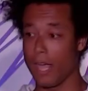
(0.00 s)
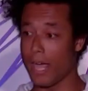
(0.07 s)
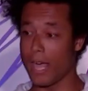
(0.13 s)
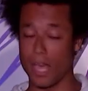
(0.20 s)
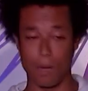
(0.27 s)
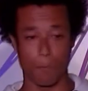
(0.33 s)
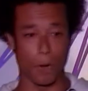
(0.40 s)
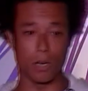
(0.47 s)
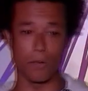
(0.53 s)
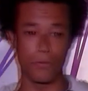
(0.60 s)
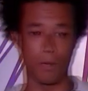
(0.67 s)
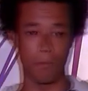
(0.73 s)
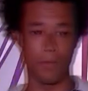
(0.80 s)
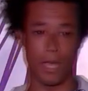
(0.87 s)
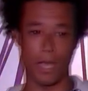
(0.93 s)
And a part of
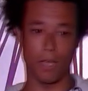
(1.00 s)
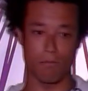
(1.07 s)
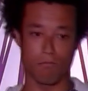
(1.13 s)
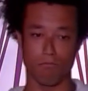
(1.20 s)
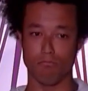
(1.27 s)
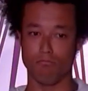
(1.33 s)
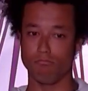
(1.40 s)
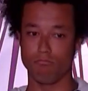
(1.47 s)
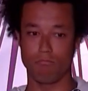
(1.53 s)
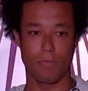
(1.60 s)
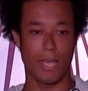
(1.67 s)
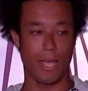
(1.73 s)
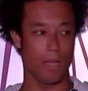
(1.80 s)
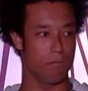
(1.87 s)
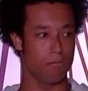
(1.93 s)
them, they,
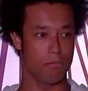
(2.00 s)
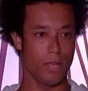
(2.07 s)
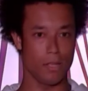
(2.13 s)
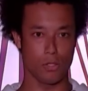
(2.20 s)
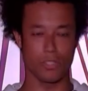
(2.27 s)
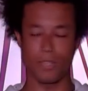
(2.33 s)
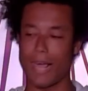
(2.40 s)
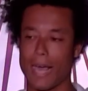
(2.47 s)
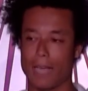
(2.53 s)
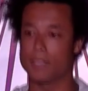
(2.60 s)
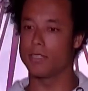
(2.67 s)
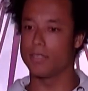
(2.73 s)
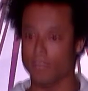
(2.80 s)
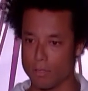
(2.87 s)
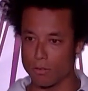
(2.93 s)
they just
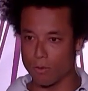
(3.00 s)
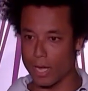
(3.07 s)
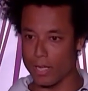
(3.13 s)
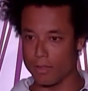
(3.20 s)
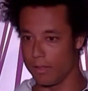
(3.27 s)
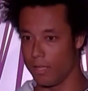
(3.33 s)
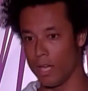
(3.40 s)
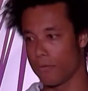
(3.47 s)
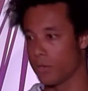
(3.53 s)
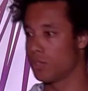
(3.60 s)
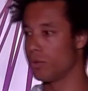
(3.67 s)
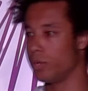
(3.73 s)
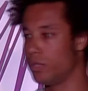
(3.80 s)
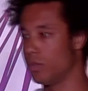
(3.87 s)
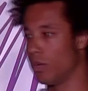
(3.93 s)
exited, right? Never to
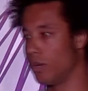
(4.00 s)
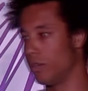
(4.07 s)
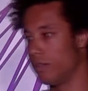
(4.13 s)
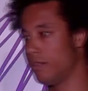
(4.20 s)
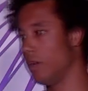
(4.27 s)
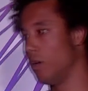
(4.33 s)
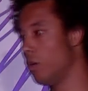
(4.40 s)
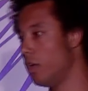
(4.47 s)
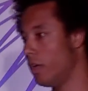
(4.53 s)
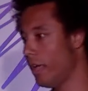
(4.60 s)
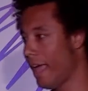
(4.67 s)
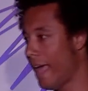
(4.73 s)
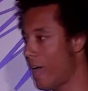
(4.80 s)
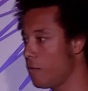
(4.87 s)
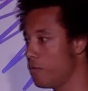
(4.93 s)
return until
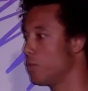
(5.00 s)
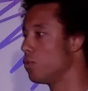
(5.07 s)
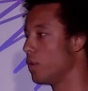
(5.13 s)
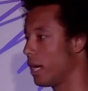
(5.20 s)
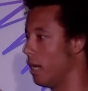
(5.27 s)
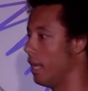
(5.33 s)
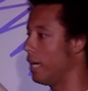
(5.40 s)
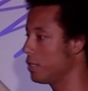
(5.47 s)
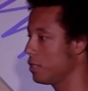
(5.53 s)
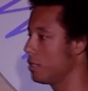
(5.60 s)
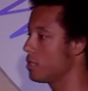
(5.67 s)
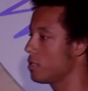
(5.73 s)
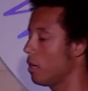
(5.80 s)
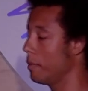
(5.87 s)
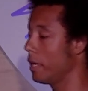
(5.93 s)
heavy regulation
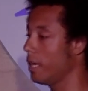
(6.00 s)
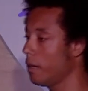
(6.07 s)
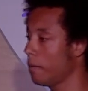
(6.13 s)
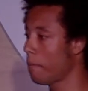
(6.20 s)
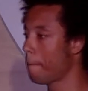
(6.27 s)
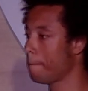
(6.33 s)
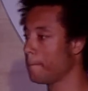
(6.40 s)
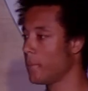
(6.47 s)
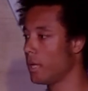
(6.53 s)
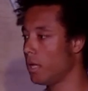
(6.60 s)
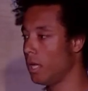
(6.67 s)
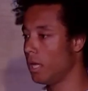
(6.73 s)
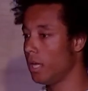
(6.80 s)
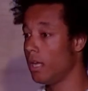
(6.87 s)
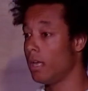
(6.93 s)
is coming in.
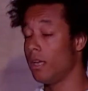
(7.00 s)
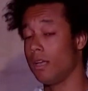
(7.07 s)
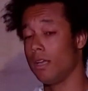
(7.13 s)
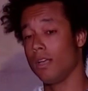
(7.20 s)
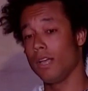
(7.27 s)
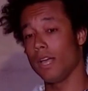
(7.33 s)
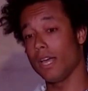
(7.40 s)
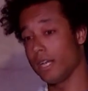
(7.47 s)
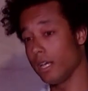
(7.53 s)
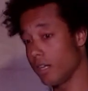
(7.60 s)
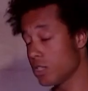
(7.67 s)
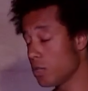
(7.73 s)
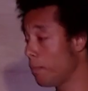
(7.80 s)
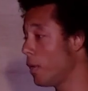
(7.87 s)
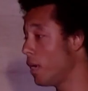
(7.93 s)
And then
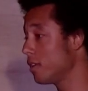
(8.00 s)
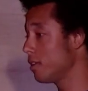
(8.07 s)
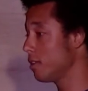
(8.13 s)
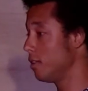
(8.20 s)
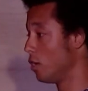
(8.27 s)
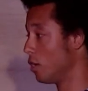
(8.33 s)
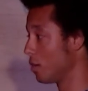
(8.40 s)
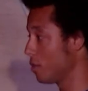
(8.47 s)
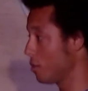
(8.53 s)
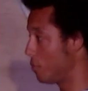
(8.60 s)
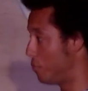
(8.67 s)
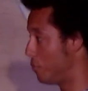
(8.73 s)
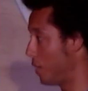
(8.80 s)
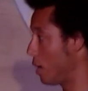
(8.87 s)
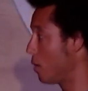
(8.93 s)
there's a part that learned a
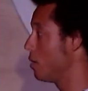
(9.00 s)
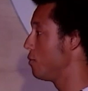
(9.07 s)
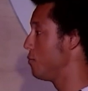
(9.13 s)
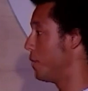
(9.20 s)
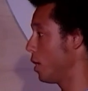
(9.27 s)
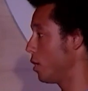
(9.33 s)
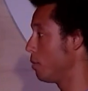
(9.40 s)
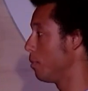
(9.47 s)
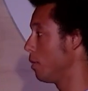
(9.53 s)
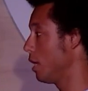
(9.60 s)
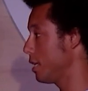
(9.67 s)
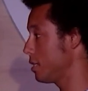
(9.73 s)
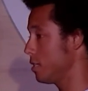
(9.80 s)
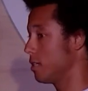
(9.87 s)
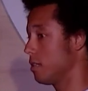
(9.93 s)
very valuable
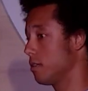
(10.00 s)
lesson